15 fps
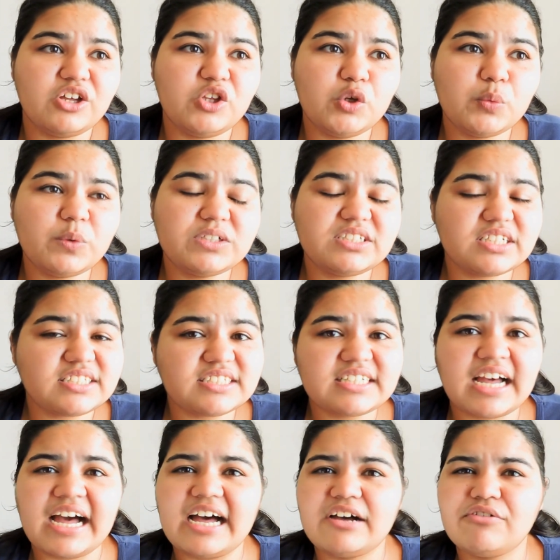you will just
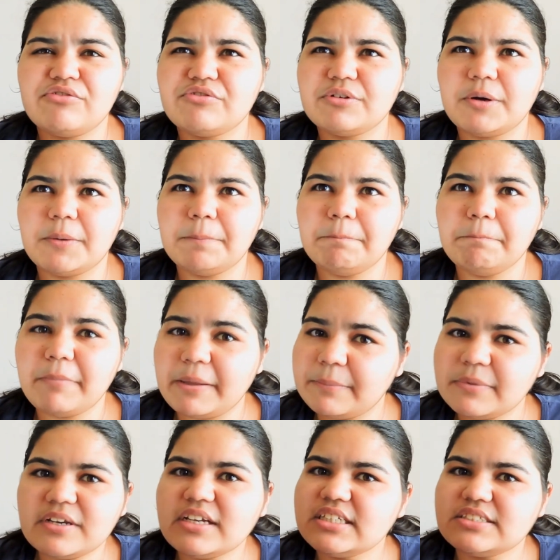have
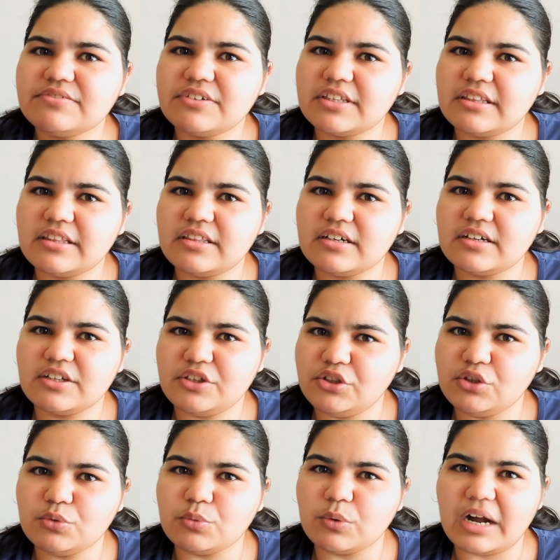memories with
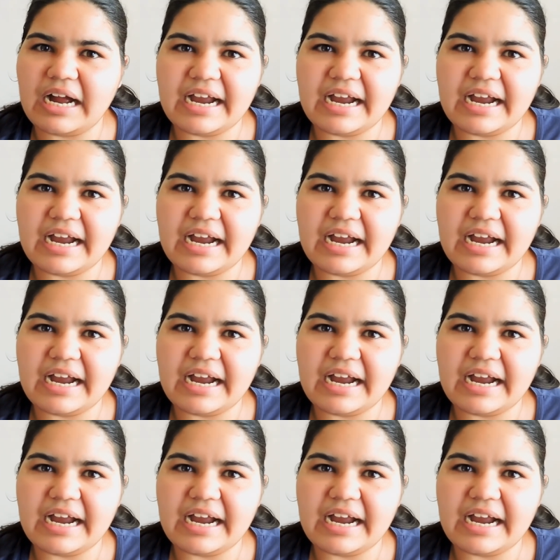you,